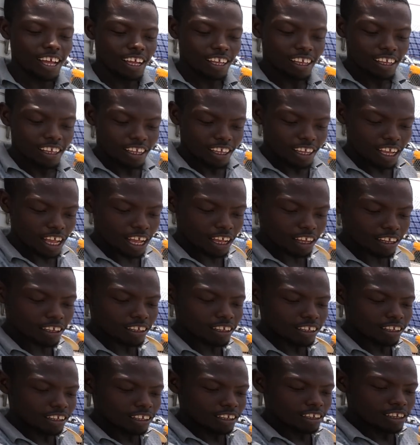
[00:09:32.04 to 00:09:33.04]
You said
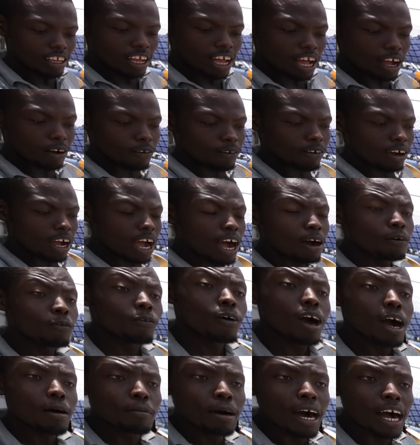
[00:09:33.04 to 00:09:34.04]
Midasi. Midasi.
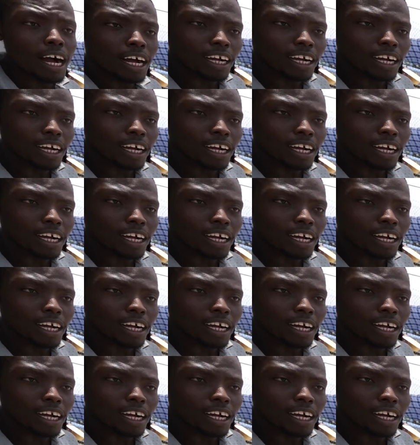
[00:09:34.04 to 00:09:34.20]
Akwaba.